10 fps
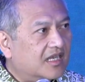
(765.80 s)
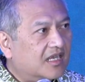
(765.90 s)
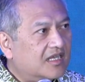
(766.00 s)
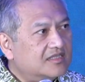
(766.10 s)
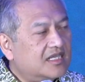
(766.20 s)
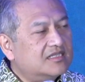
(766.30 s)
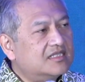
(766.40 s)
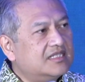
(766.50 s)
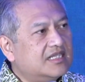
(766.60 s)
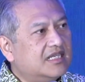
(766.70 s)

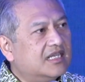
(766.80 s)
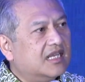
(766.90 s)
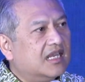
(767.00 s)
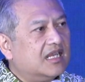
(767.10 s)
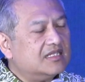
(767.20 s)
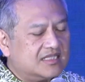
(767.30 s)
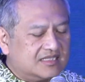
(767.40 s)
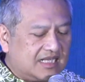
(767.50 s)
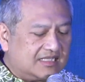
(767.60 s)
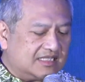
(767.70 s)
Certainty is a
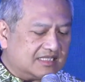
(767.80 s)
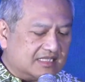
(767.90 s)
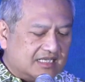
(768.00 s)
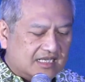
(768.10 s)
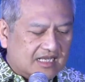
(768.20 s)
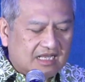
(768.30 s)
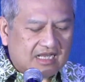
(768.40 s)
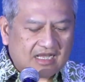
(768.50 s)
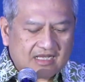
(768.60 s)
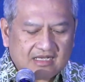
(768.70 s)
deadly
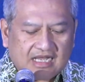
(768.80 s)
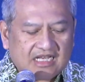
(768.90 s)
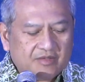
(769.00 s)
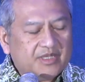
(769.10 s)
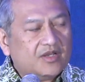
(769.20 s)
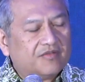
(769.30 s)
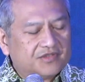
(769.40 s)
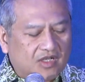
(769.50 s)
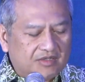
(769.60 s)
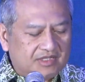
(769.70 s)
enemy of
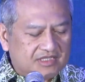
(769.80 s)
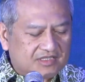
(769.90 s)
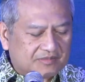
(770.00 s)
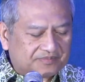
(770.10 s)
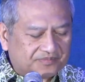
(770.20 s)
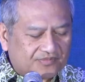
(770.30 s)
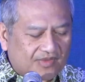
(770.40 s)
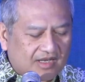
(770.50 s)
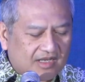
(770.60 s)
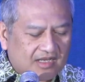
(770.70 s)
tolerance.
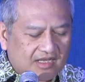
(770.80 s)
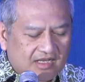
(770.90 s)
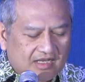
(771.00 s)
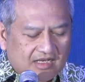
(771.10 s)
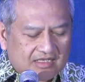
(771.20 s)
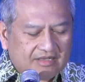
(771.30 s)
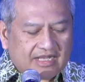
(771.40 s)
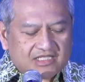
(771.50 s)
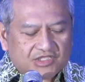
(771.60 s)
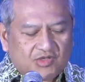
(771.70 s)
Now
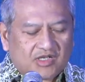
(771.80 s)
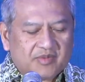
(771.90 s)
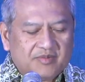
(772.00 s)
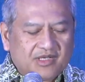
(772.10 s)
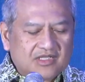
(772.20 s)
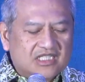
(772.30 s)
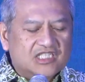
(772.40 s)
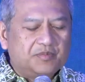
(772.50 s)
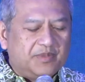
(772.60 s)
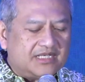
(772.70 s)
that struck me because it
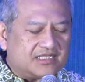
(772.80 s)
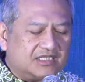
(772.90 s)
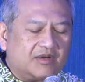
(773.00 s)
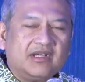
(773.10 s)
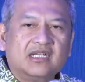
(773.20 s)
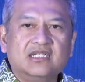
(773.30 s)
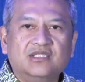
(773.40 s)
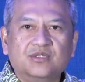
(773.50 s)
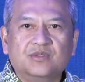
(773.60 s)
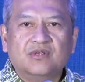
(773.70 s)
speaks directly
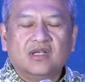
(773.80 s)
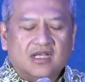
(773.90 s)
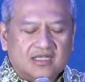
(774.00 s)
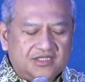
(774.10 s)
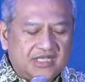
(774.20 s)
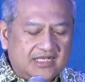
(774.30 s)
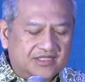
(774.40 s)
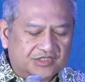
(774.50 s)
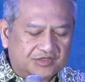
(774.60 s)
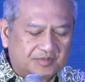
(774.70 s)
to the
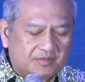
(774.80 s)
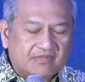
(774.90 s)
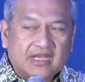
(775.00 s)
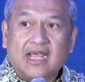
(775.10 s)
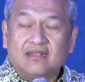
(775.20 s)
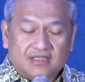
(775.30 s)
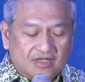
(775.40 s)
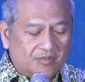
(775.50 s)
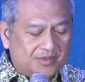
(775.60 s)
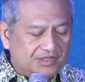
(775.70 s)
challenge and the
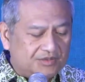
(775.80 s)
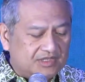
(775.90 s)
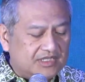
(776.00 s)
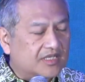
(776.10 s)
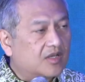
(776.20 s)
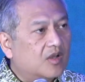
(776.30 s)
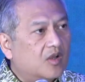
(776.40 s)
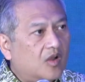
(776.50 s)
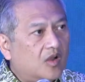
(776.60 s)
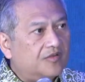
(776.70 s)
opportunity
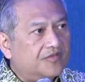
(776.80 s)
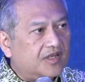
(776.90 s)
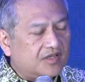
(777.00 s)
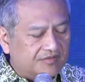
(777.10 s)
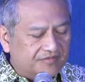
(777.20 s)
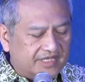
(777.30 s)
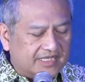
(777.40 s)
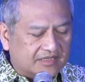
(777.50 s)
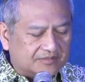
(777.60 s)
of convening.